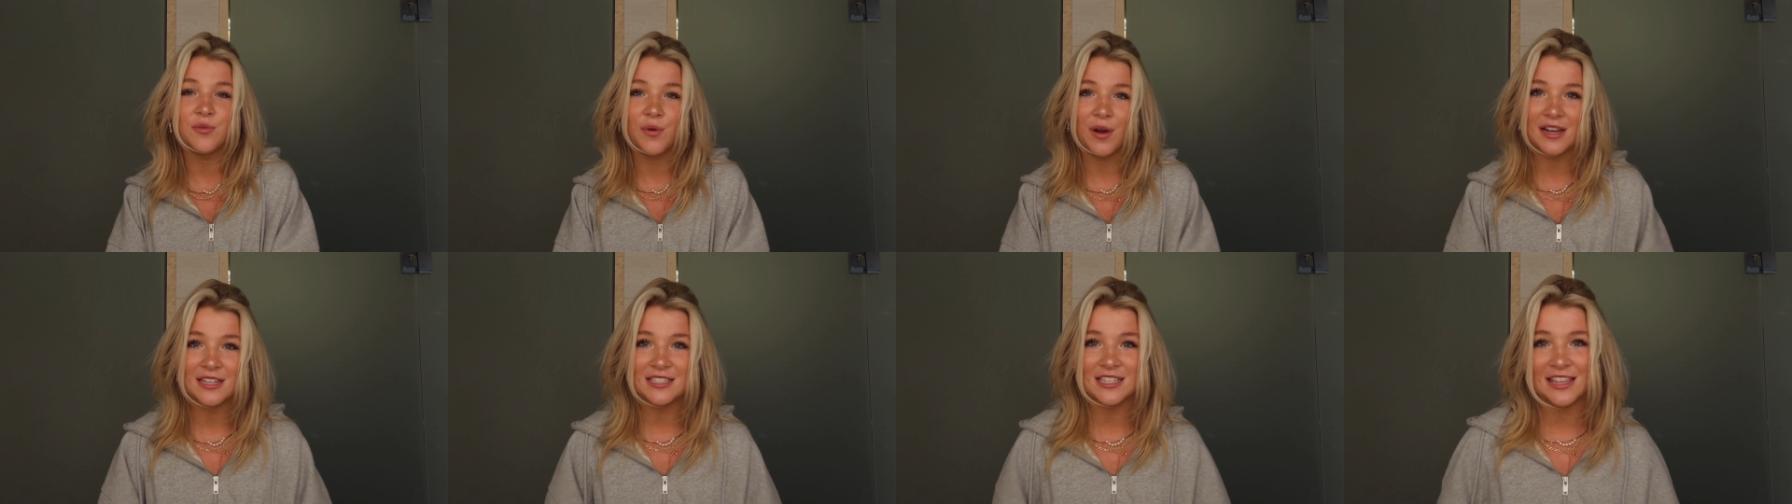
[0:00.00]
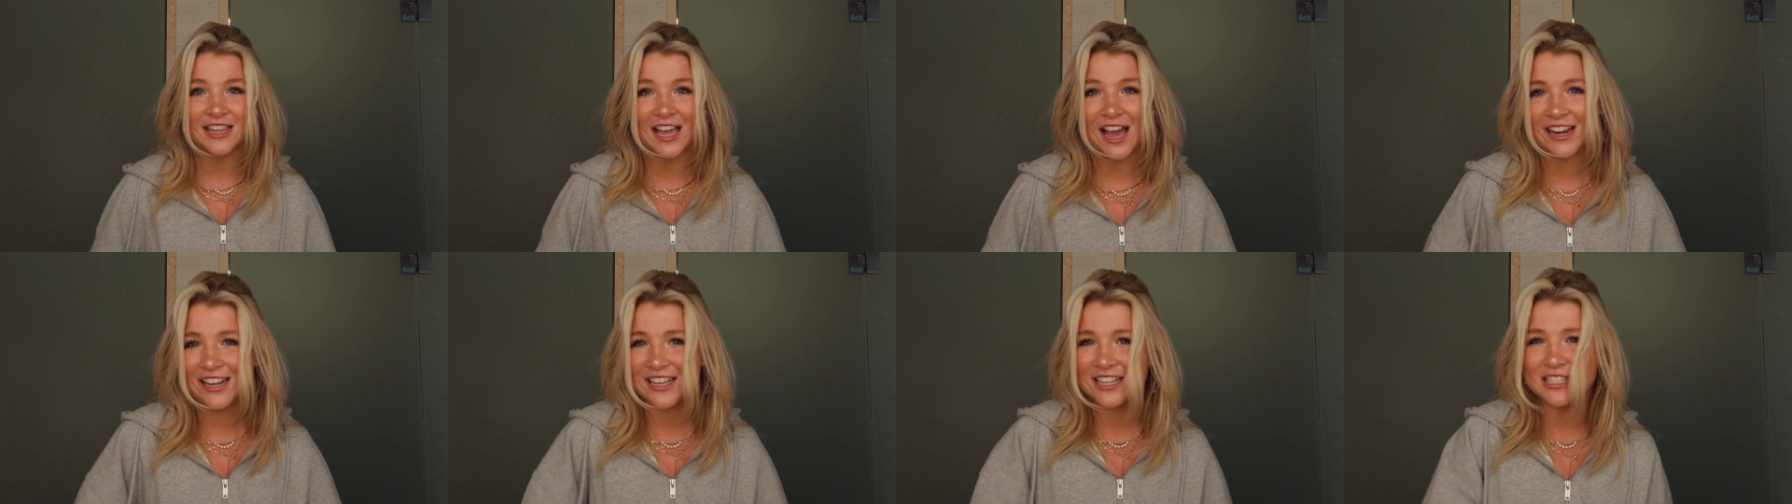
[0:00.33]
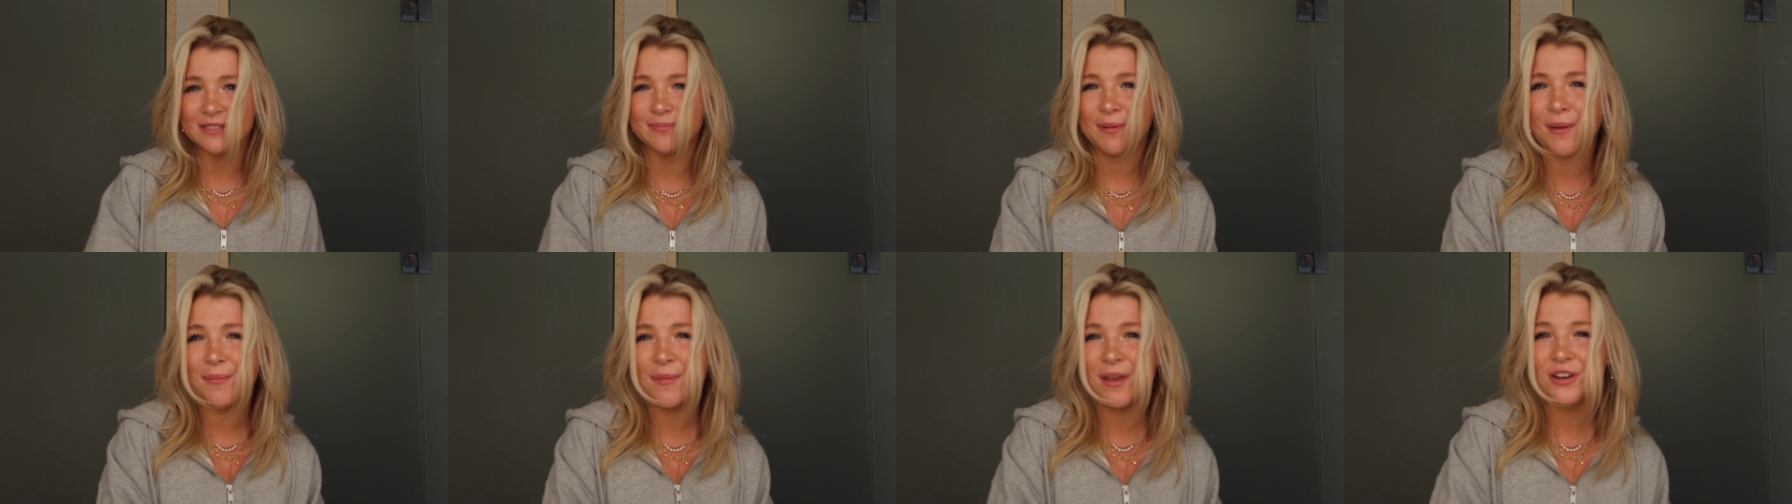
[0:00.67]
wise, and that
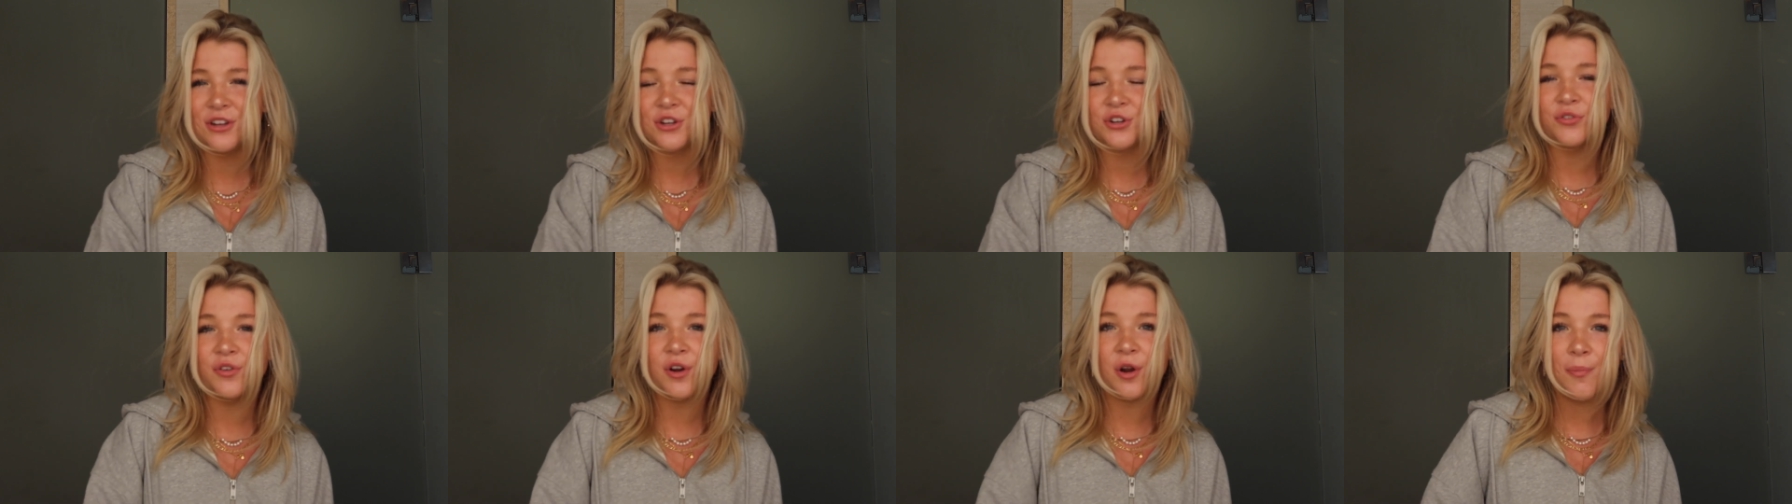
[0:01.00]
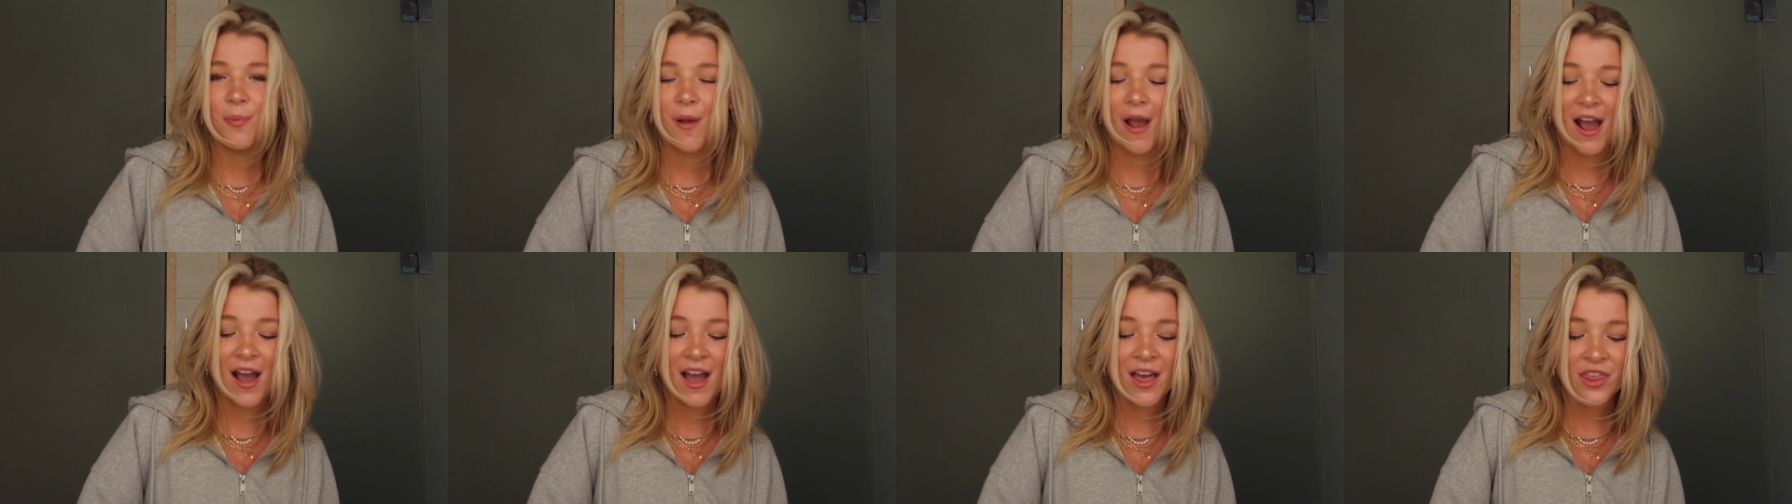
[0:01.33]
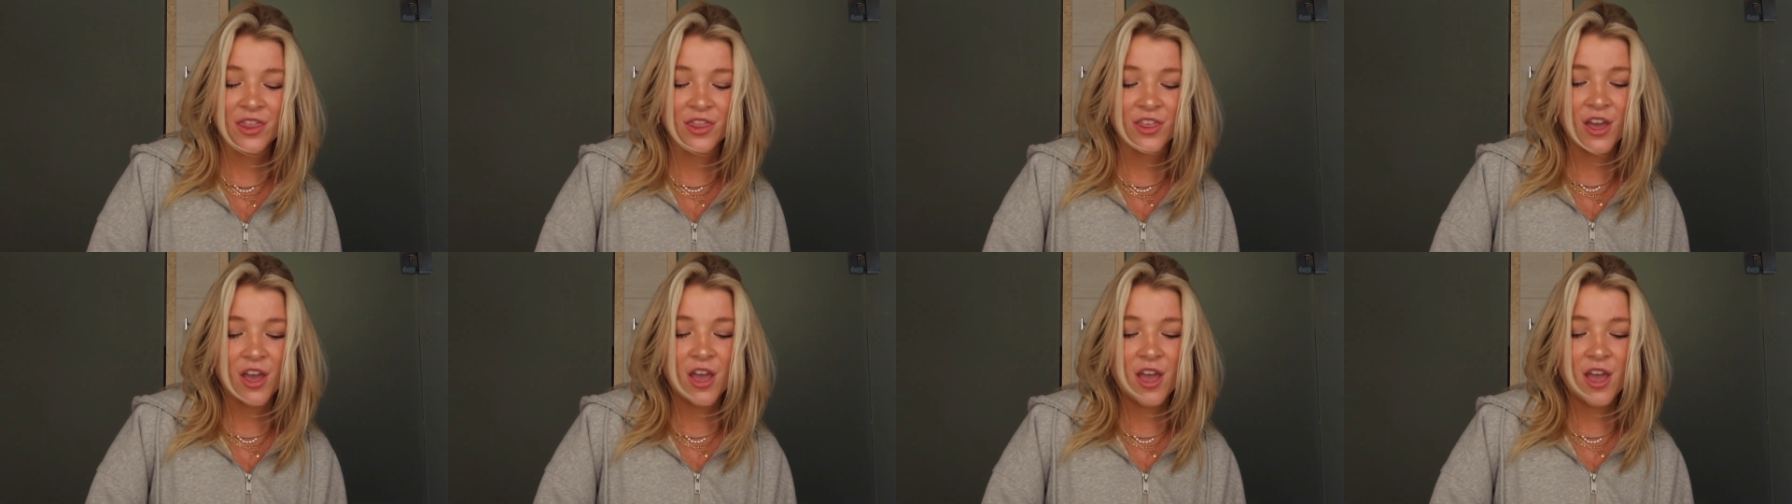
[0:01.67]
is my main career path.